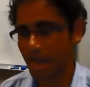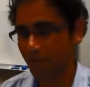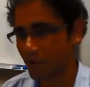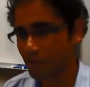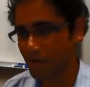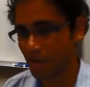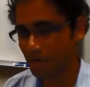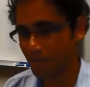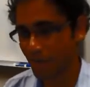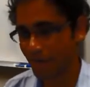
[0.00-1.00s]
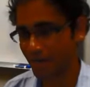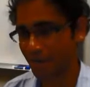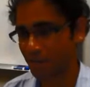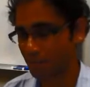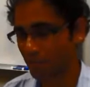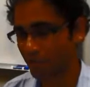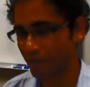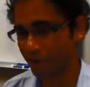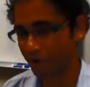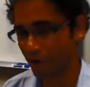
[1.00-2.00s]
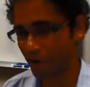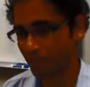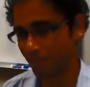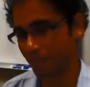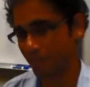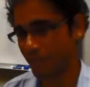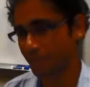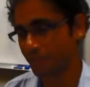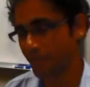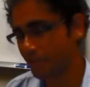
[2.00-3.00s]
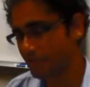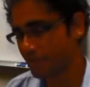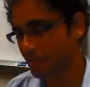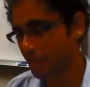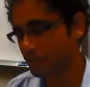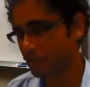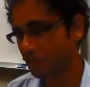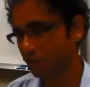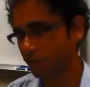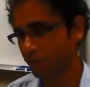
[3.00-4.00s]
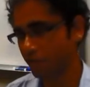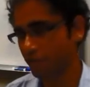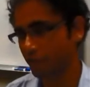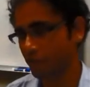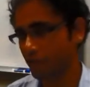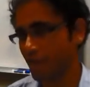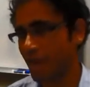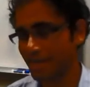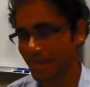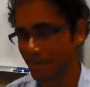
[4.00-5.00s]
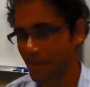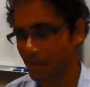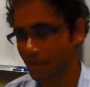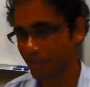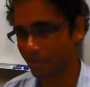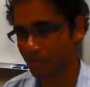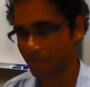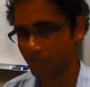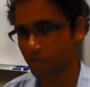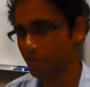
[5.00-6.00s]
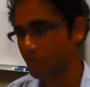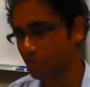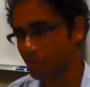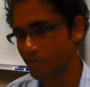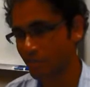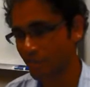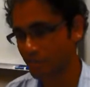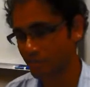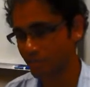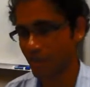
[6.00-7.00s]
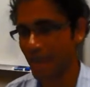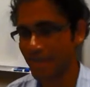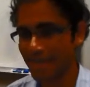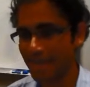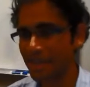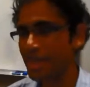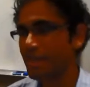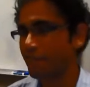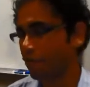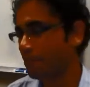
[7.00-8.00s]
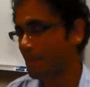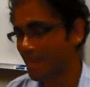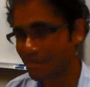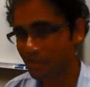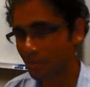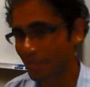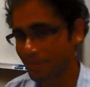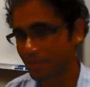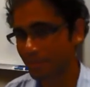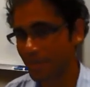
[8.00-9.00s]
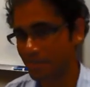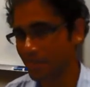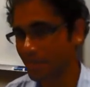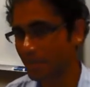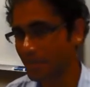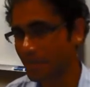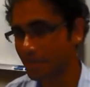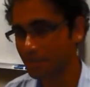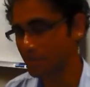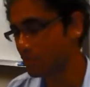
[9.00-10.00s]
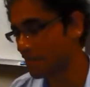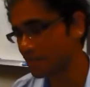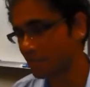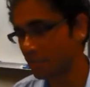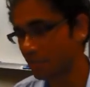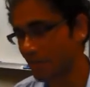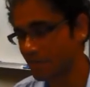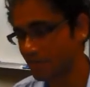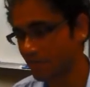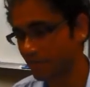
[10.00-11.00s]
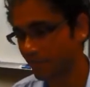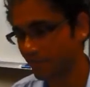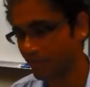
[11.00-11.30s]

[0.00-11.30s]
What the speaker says: I found out that it was moving from the previous generation of antibiotics to the newer generation, i.e., from erythromycin based derivatives to azithromycin.